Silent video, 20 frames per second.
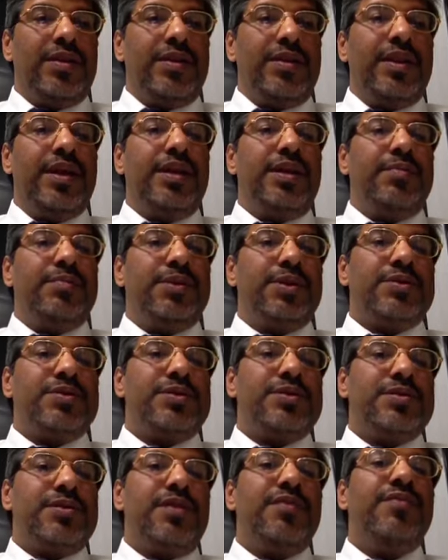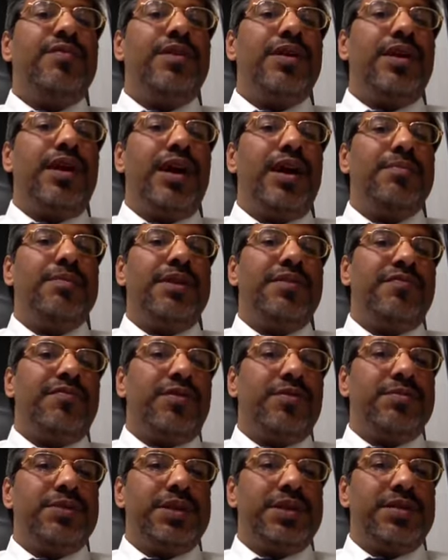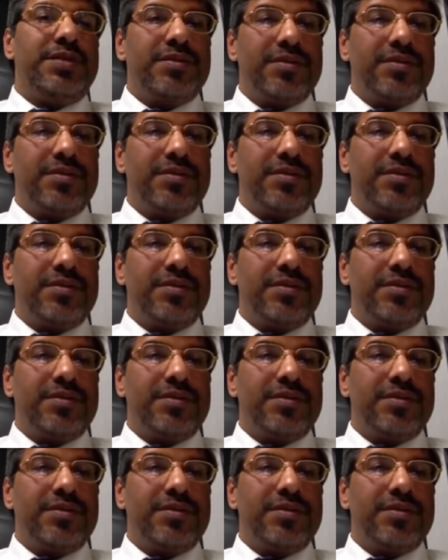Then a process of habit forming,